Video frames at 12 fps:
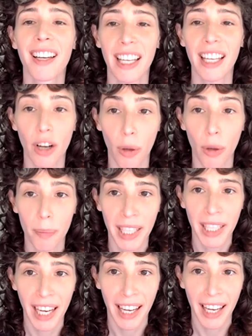It all
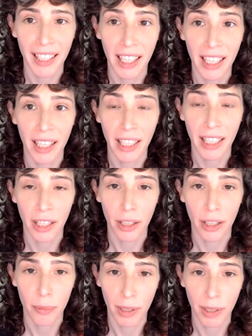began a
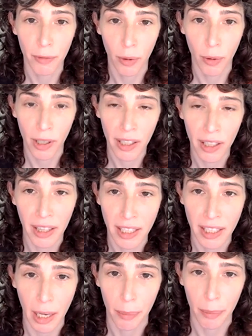year before in the
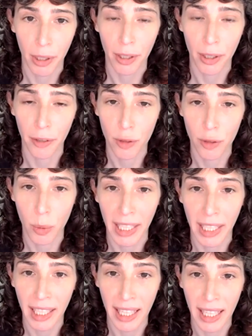summer of
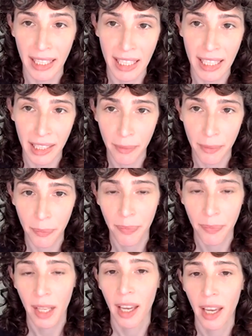2018.
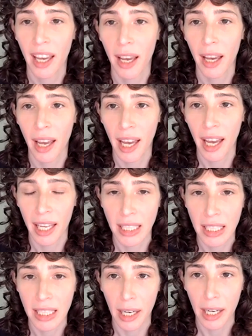
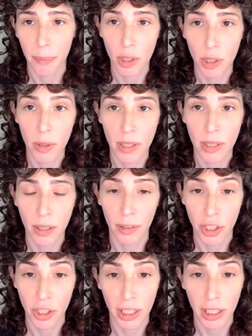And this was
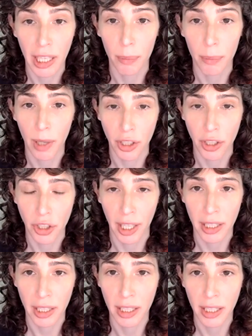originally a
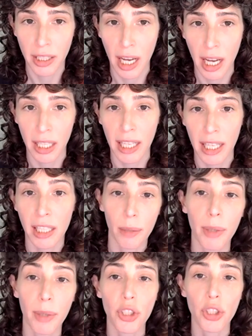project done as a
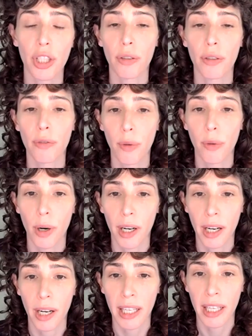commission
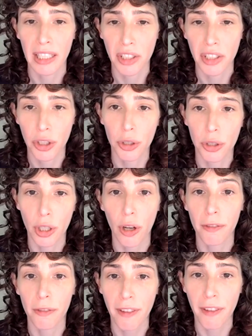for an institution
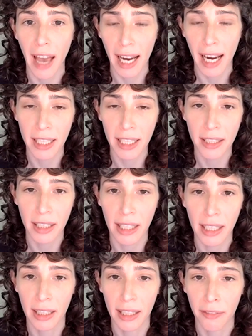called FACT
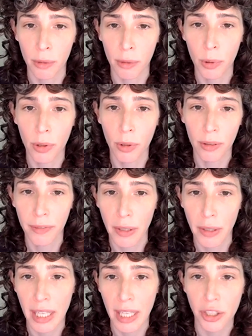in Liverpool,
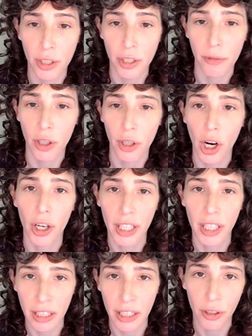Foundation for Art
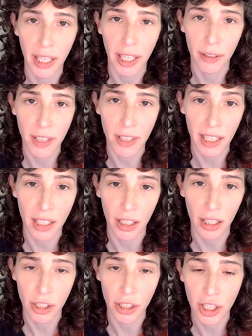and Creative
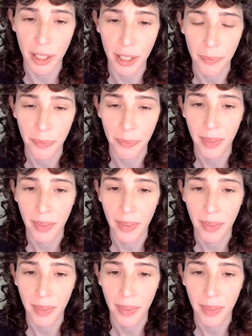Technology.